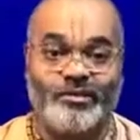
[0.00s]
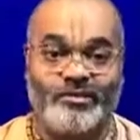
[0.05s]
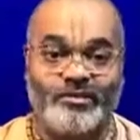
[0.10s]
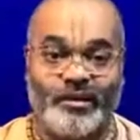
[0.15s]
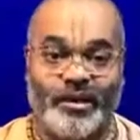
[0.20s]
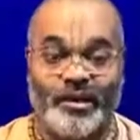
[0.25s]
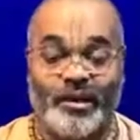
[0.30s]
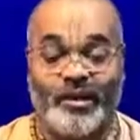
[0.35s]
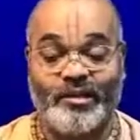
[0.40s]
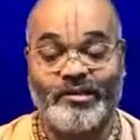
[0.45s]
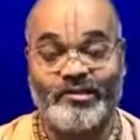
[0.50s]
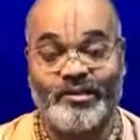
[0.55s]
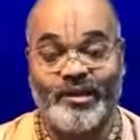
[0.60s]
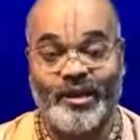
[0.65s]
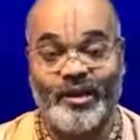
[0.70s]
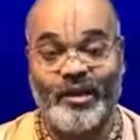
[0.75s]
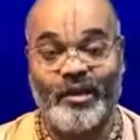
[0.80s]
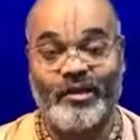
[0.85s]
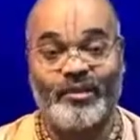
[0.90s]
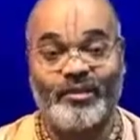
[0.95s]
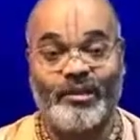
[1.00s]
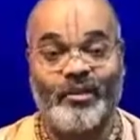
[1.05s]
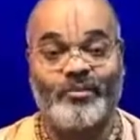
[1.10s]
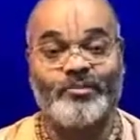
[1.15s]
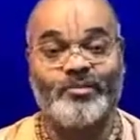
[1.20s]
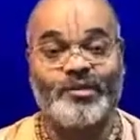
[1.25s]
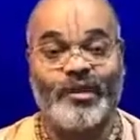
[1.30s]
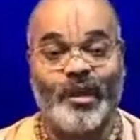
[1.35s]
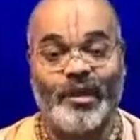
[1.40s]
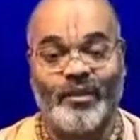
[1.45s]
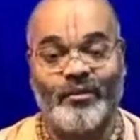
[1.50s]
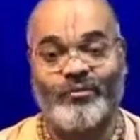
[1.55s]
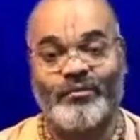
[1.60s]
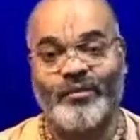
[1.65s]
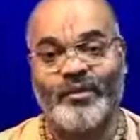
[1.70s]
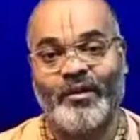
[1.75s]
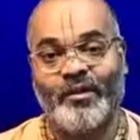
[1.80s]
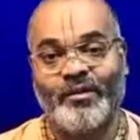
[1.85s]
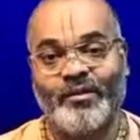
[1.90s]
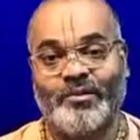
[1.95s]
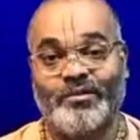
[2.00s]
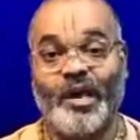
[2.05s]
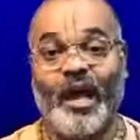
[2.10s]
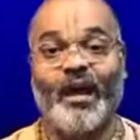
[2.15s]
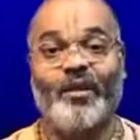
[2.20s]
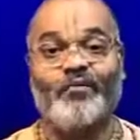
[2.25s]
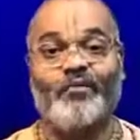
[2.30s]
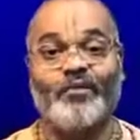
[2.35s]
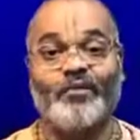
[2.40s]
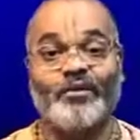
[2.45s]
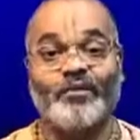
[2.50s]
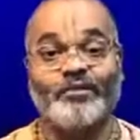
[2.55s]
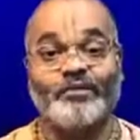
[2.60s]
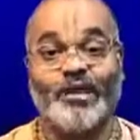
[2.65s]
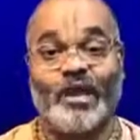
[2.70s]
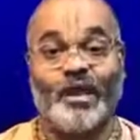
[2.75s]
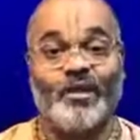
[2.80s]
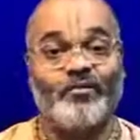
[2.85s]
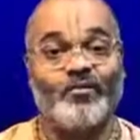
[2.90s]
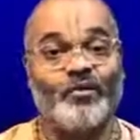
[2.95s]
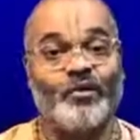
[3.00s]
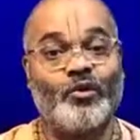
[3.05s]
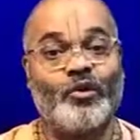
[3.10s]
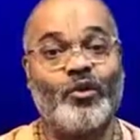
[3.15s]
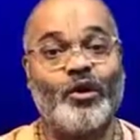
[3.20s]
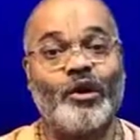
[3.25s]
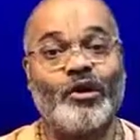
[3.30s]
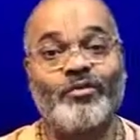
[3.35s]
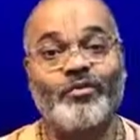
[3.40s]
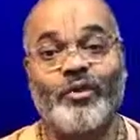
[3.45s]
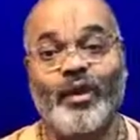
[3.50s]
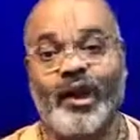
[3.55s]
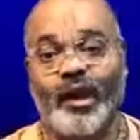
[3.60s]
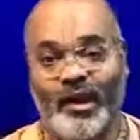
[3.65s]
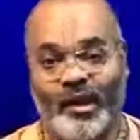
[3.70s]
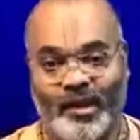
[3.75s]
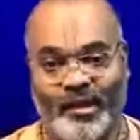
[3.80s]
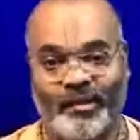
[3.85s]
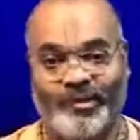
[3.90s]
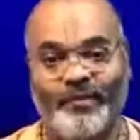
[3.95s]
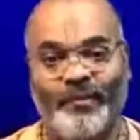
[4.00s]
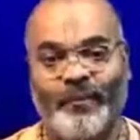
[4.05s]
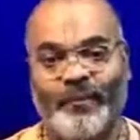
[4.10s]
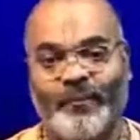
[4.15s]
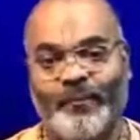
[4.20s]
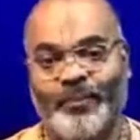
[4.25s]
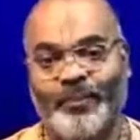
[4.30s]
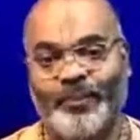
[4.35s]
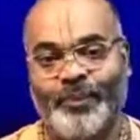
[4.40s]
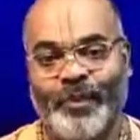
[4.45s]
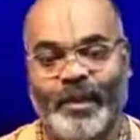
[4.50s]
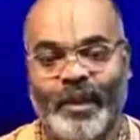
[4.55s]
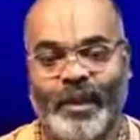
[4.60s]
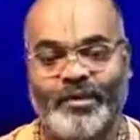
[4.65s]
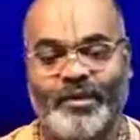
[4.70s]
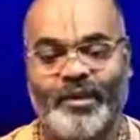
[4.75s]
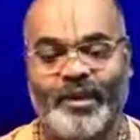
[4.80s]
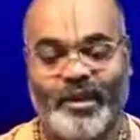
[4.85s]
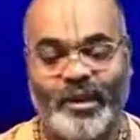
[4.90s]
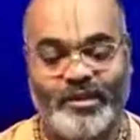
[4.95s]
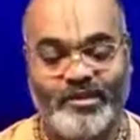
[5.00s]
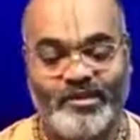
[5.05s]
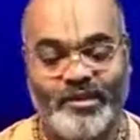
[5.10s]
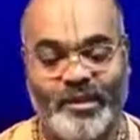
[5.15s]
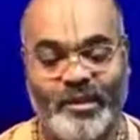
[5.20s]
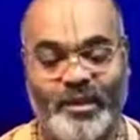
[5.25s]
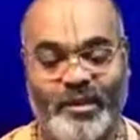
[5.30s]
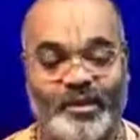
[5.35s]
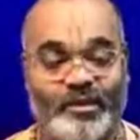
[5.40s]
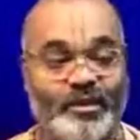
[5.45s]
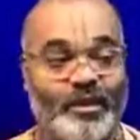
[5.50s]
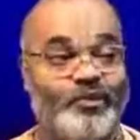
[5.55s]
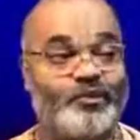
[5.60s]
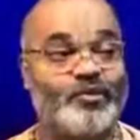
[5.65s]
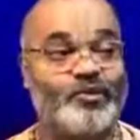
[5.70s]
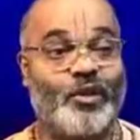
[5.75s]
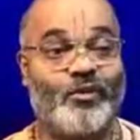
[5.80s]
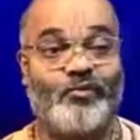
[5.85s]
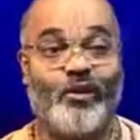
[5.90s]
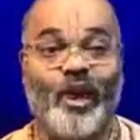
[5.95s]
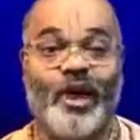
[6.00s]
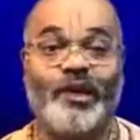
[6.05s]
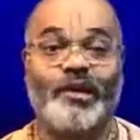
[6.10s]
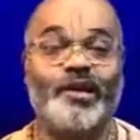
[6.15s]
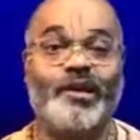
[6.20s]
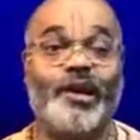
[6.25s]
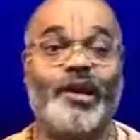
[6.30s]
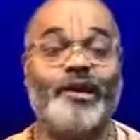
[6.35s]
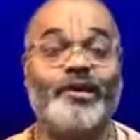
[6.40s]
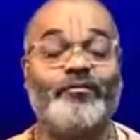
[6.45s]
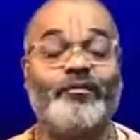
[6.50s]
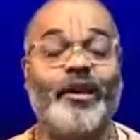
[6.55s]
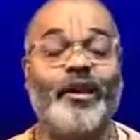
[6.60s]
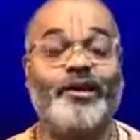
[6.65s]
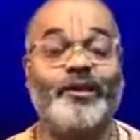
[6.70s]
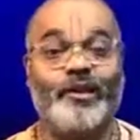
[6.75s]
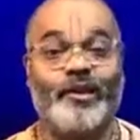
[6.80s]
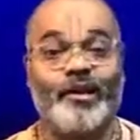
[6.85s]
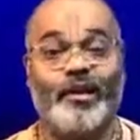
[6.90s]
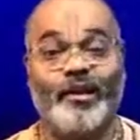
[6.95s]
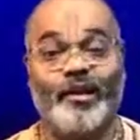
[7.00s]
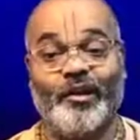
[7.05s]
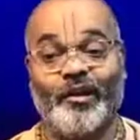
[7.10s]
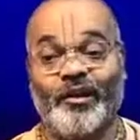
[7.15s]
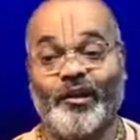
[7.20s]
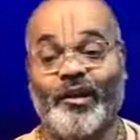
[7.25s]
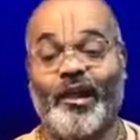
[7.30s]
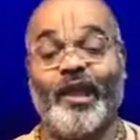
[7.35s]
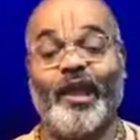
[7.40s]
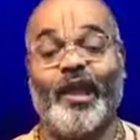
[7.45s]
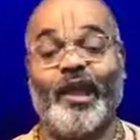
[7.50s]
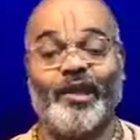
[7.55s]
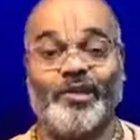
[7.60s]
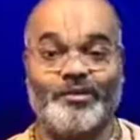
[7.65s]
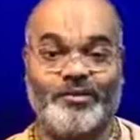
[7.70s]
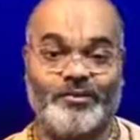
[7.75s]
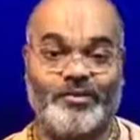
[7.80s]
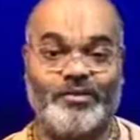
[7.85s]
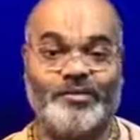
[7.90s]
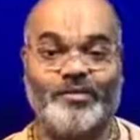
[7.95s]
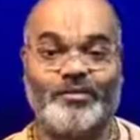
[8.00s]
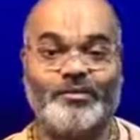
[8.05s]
They consider themselves self-glorifying, and they consider themselves highly elevated and realized.